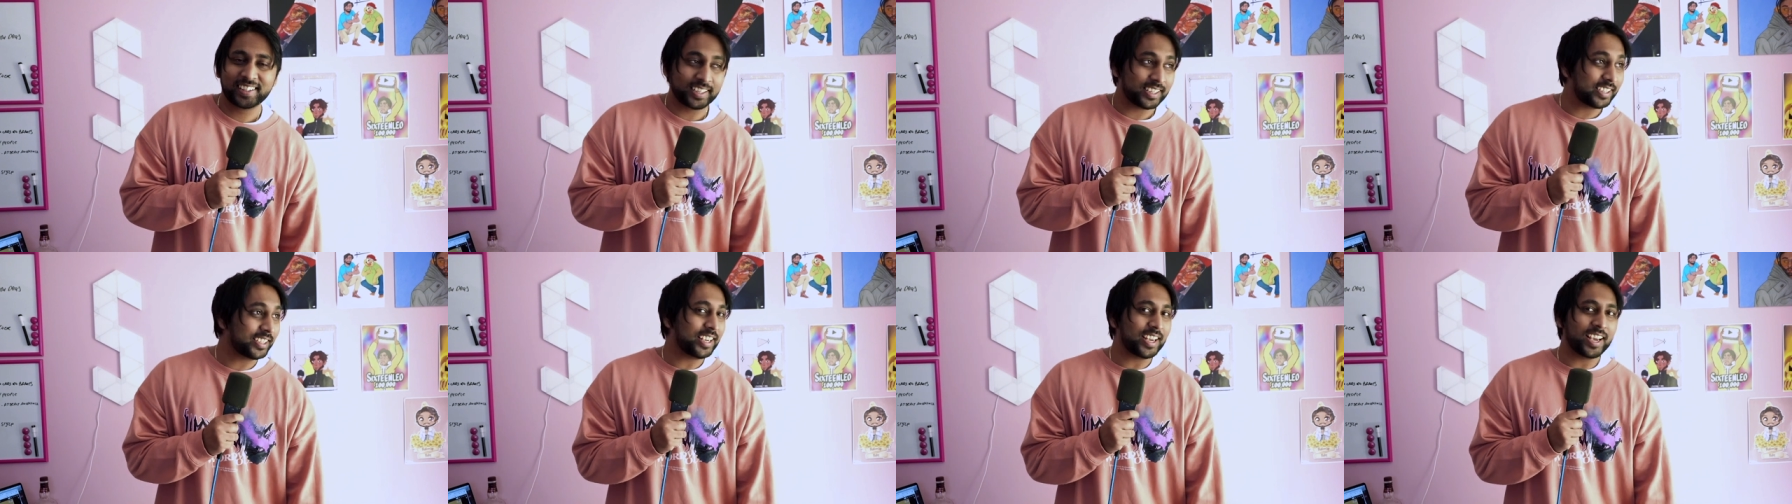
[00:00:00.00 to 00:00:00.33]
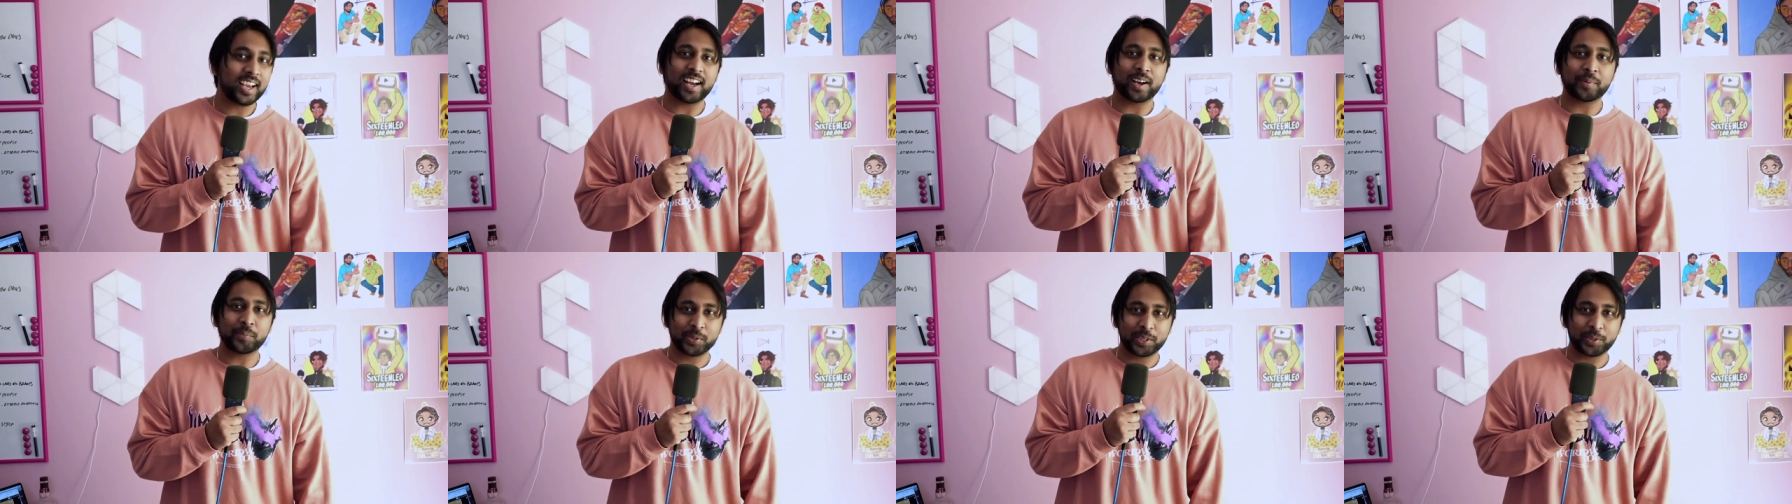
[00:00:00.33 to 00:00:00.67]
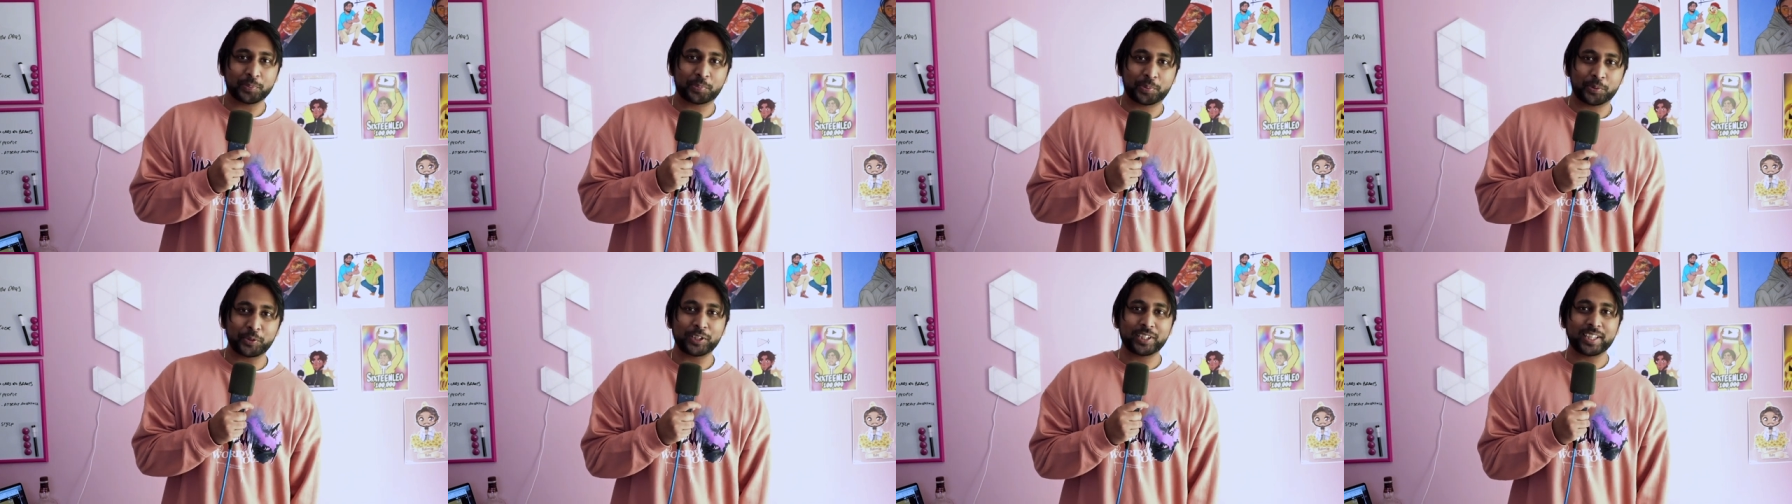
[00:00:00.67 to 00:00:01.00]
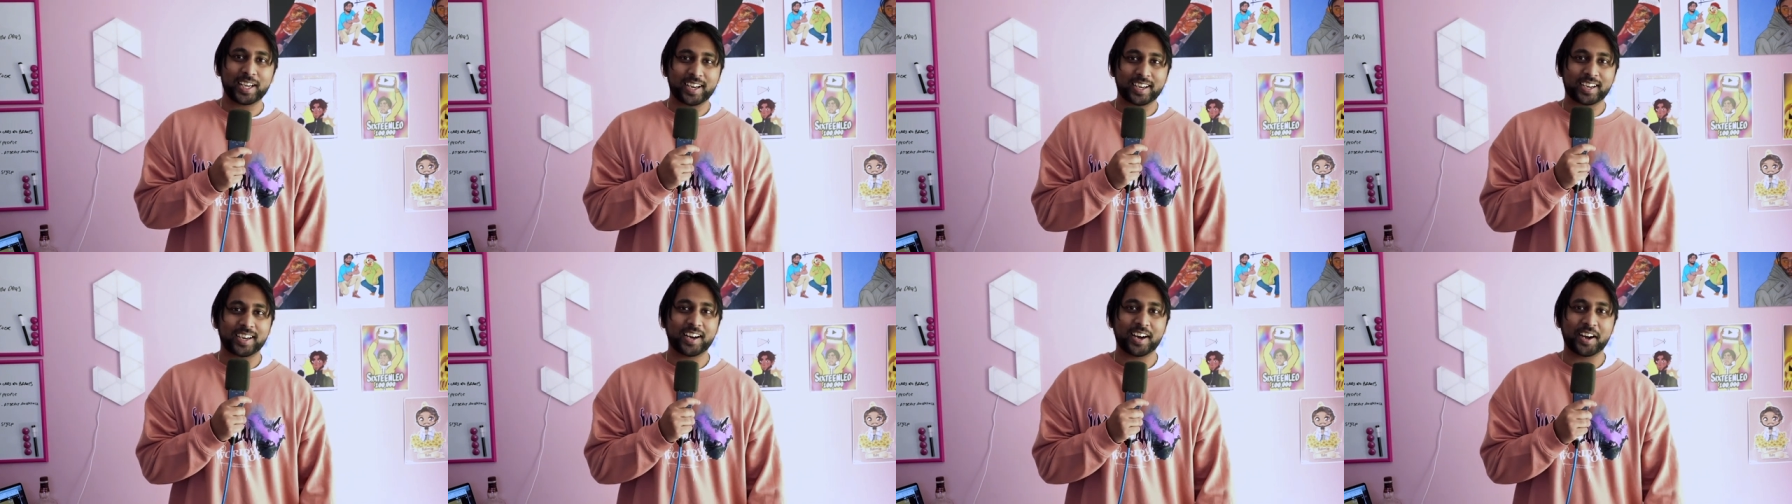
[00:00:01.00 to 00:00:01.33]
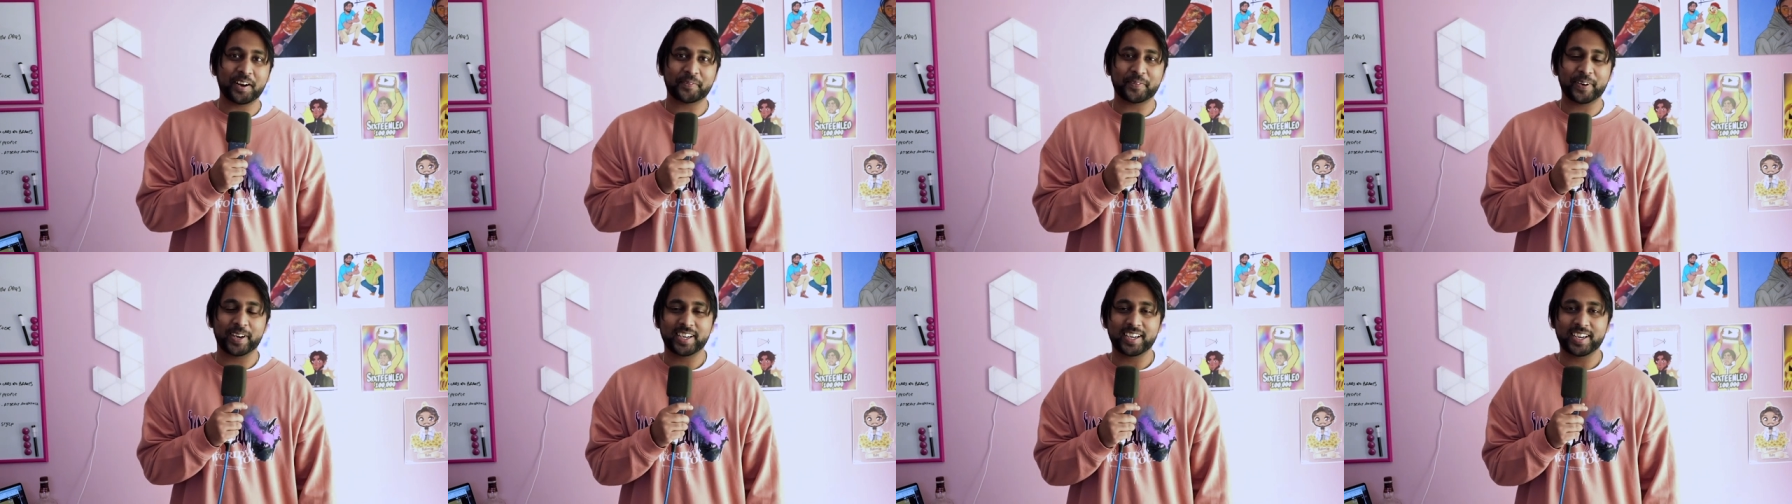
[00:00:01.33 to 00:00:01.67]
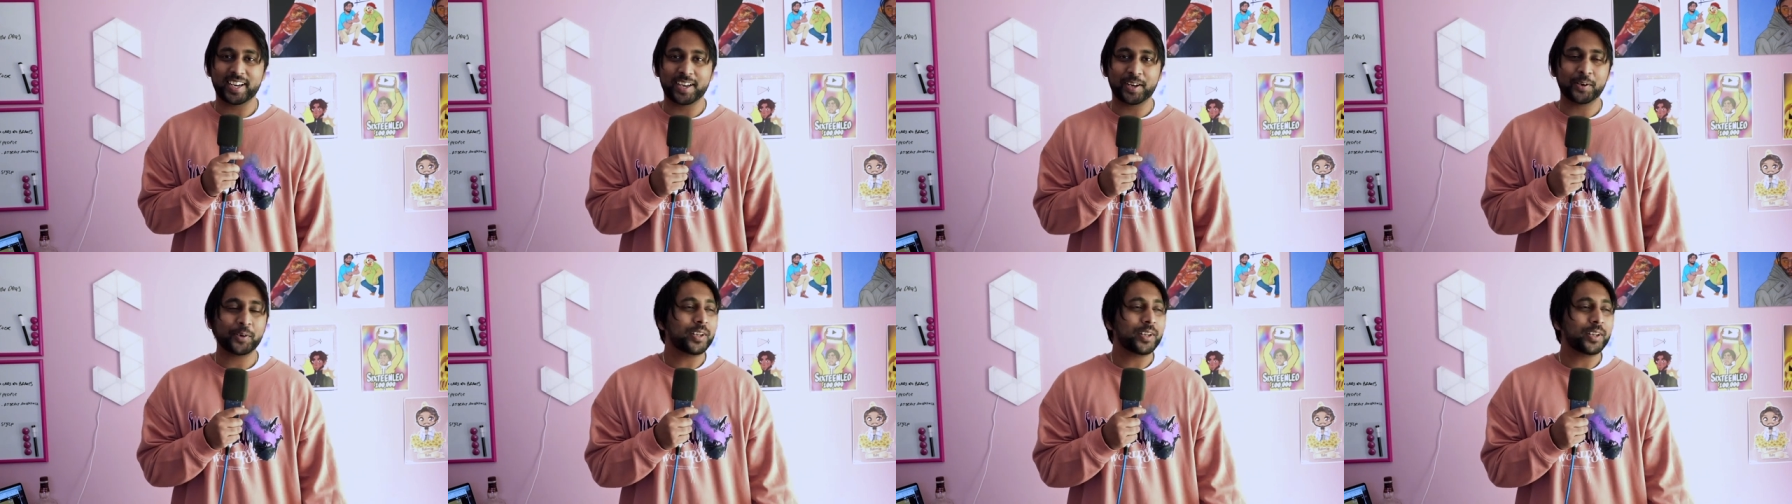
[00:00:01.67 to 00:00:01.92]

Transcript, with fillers: And yeah, I'm gonna pull that card right now.